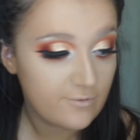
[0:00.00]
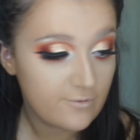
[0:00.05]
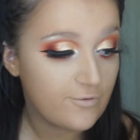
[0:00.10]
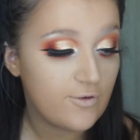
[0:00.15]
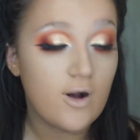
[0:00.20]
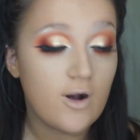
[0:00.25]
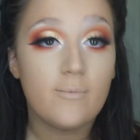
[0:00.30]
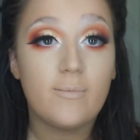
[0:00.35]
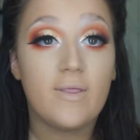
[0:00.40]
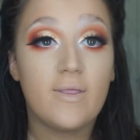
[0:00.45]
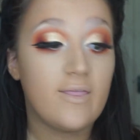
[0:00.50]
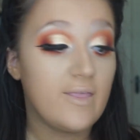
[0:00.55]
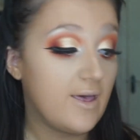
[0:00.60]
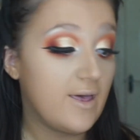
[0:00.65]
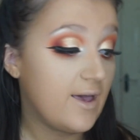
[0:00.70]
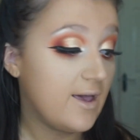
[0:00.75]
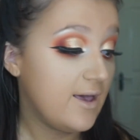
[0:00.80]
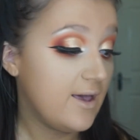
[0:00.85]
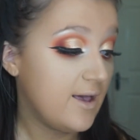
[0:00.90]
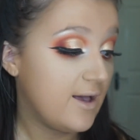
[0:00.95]
From
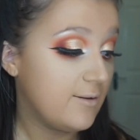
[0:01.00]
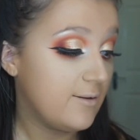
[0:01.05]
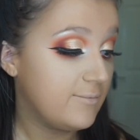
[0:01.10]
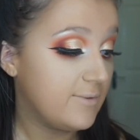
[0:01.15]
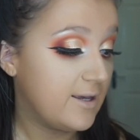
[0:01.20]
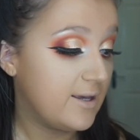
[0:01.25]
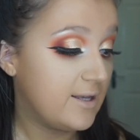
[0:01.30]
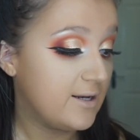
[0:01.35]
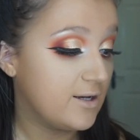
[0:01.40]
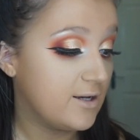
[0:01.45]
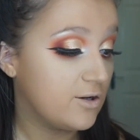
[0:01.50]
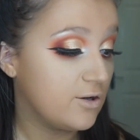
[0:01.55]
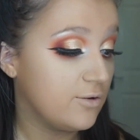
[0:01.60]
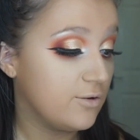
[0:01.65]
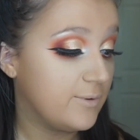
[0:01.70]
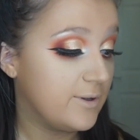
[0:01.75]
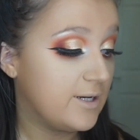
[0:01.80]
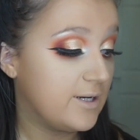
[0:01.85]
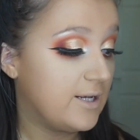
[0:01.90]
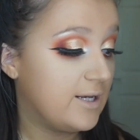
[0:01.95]
there, I'm then
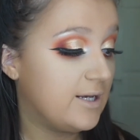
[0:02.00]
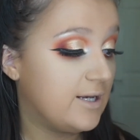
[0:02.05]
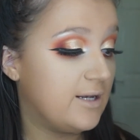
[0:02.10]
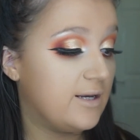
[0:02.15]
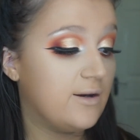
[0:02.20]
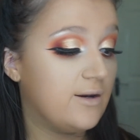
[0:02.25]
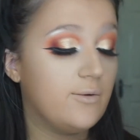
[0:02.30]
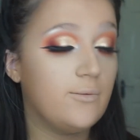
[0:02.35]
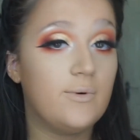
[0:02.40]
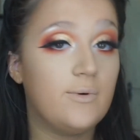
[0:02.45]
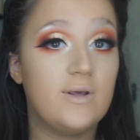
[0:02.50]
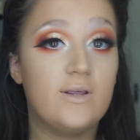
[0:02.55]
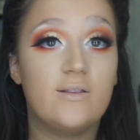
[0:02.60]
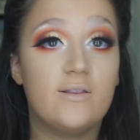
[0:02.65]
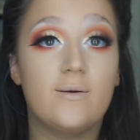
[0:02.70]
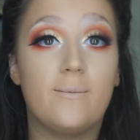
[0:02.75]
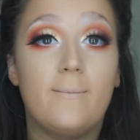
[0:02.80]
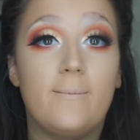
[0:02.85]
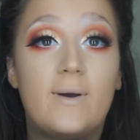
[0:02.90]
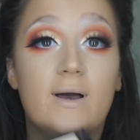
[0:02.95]
going in
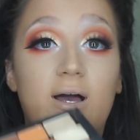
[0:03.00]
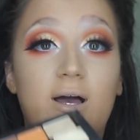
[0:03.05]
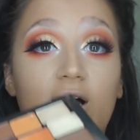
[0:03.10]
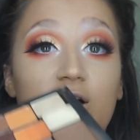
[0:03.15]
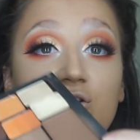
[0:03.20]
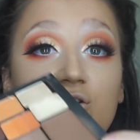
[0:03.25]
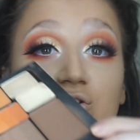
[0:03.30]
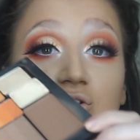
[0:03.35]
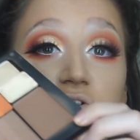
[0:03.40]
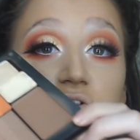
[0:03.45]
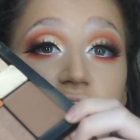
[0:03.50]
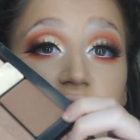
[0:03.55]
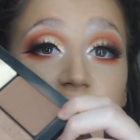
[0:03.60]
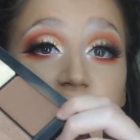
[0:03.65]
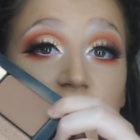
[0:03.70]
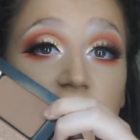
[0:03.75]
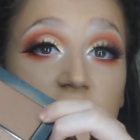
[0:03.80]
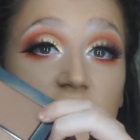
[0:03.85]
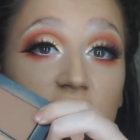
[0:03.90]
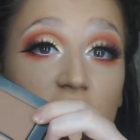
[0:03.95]
with my
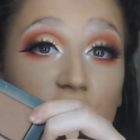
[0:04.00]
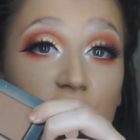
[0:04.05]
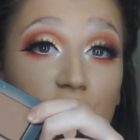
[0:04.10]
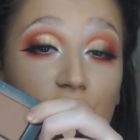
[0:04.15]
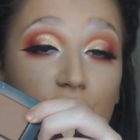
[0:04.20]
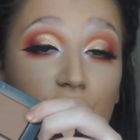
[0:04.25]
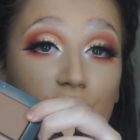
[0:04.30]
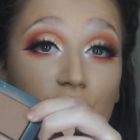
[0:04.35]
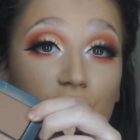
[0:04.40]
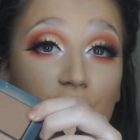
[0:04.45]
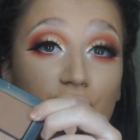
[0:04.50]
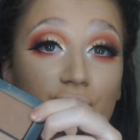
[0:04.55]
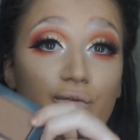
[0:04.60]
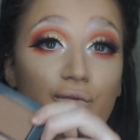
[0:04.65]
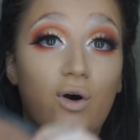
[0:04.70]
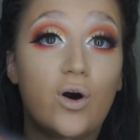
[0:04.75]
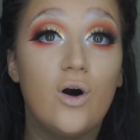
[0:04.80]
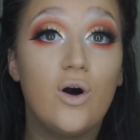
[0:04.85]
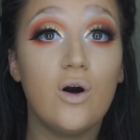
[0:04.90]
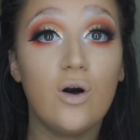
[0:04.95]
trusty Cocoa
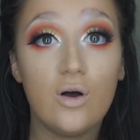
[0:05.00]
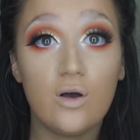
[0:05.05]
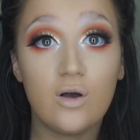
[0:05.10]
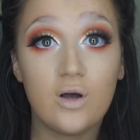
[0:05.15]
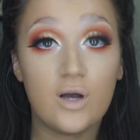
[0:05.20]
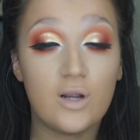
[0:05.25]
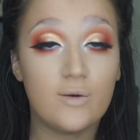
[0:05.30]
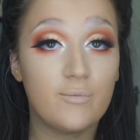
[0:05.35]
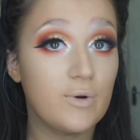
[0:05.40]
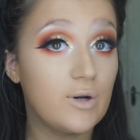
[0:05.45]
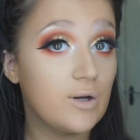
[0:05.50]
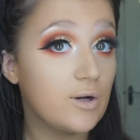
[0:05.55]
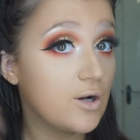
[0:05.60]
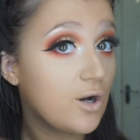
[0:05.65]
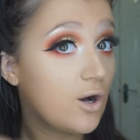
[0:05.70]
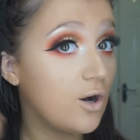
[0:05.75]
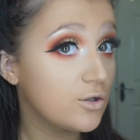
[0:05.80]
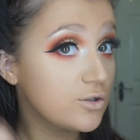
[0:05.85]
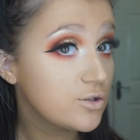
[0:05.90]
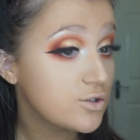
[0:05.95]
4. I'm going to
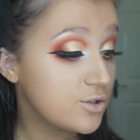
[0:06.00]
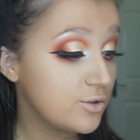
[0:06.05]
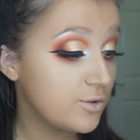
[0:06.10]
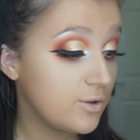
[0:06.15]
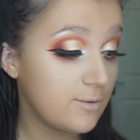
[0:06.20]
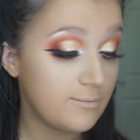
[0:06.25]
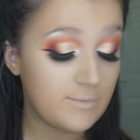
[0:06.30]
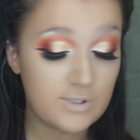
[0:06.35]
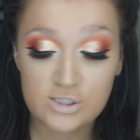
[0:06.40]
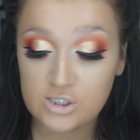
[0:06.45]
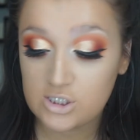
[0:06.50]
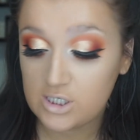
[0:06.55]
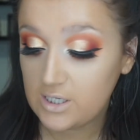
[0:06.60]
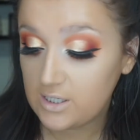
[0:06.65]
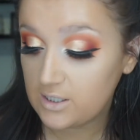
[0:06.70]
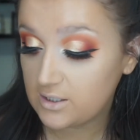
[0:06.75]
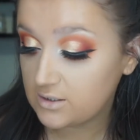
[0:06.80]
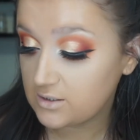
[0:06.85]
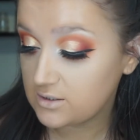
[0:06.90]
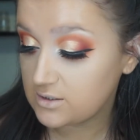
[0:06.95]
contour my
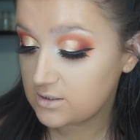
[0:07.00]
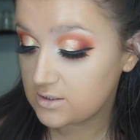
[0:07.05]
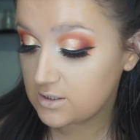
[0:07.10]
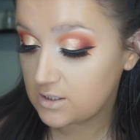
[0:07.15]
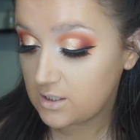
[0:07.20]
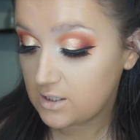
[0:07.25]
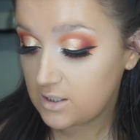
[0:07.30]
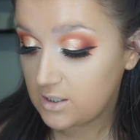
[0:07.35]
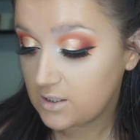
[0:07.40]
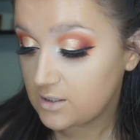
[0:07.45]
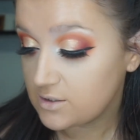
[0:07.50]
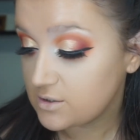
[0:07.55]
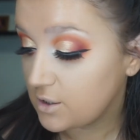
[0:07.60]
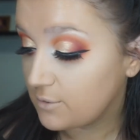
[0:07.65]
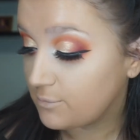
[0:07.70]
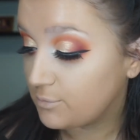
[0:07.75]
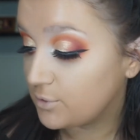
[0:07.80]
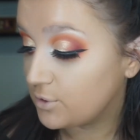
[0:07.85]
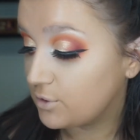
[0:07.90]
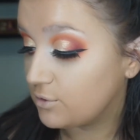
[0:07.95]
cheeks. It's
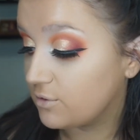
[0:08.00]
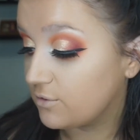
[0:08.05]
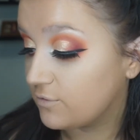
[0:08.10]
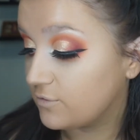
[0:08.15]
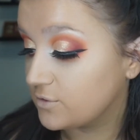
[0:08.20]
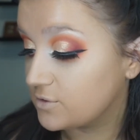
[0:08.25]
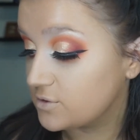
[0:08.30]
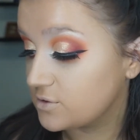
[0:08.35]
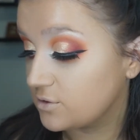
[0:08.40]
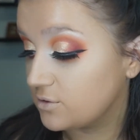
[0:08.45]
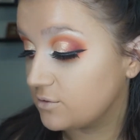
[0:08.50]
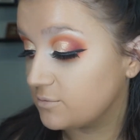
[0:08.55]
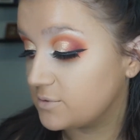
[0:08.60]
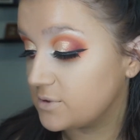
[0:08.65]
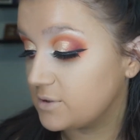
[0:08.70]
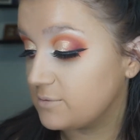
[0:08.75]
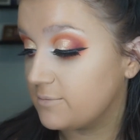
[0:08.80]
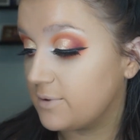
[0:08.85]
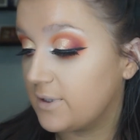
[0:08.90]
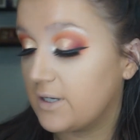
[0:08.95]
a beautiful
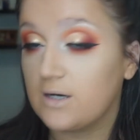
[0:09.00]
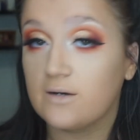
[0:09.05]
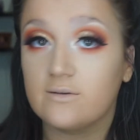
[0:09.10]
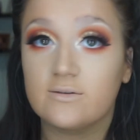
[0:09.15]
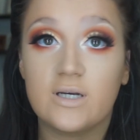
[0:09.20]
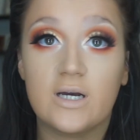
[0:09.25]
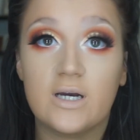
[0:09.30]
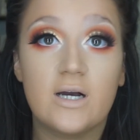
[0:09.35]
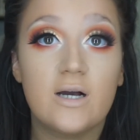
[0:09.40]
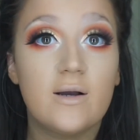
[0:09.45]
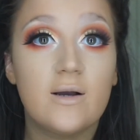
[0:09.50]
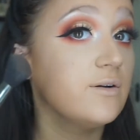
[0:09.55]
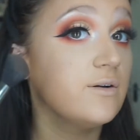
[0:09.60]
sculpting powder.